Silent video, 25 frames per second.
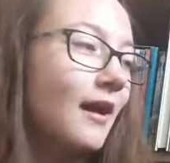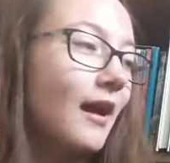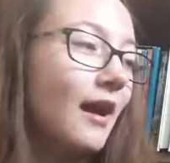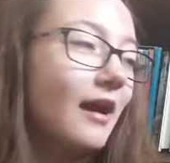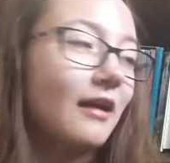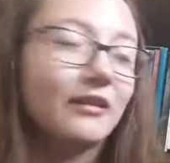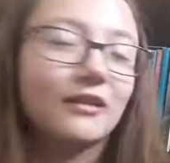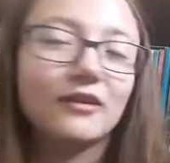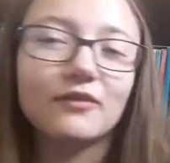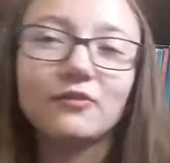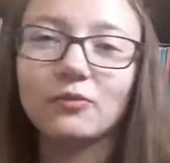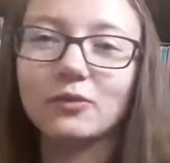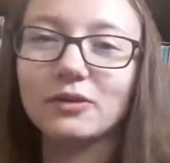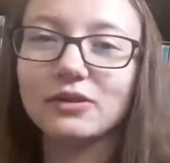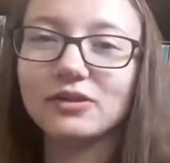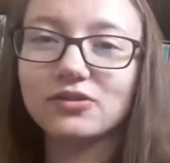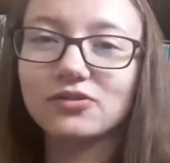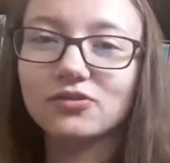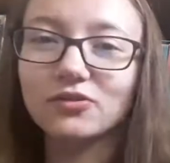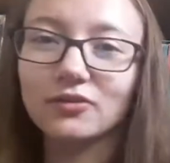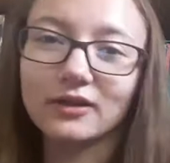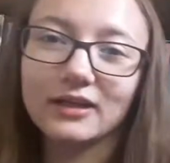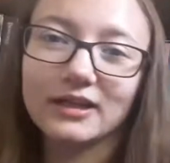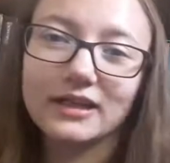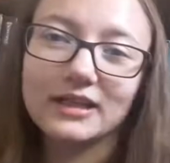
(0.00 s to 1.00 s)
I love one
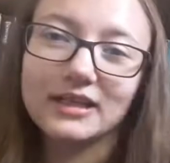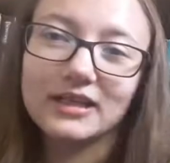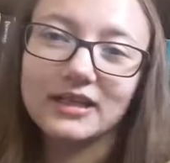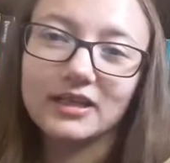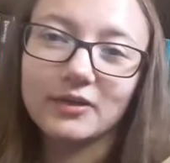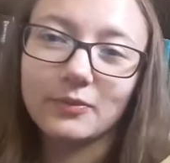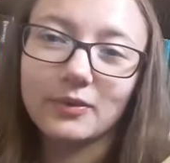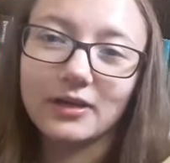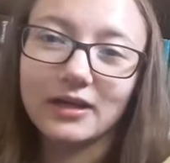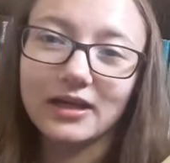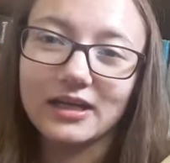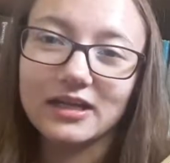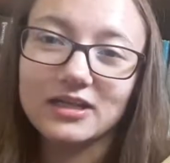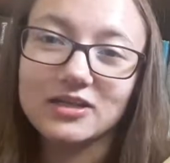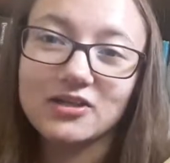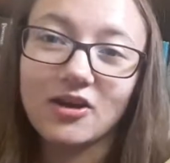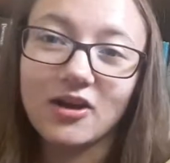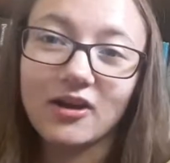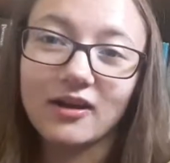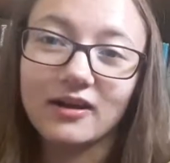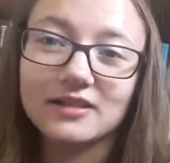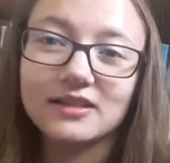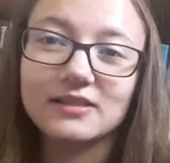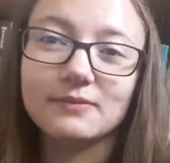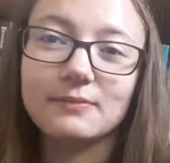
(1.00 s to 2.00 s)
story in here where he
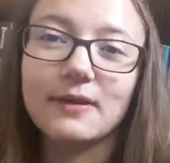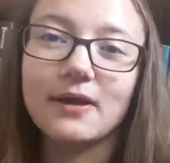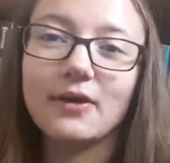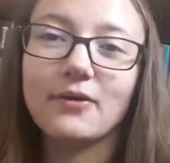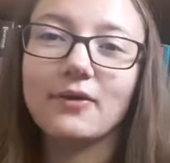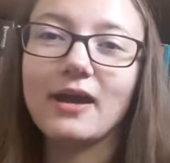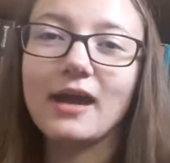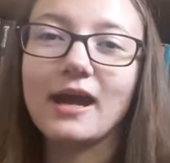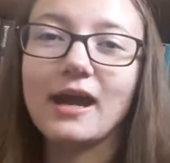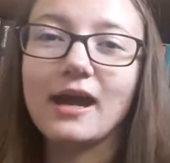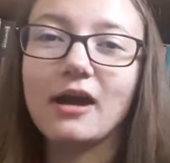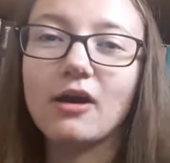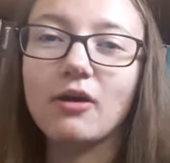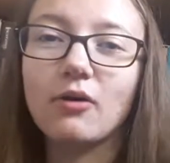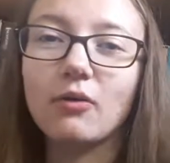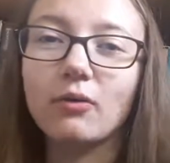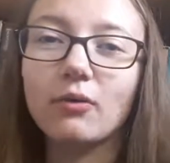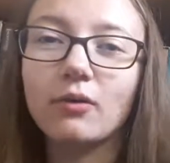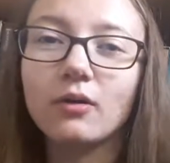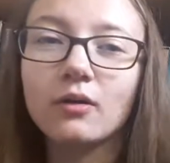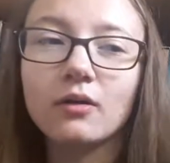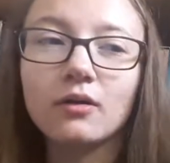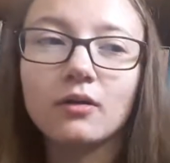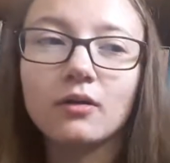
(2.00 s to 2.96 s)
talks about how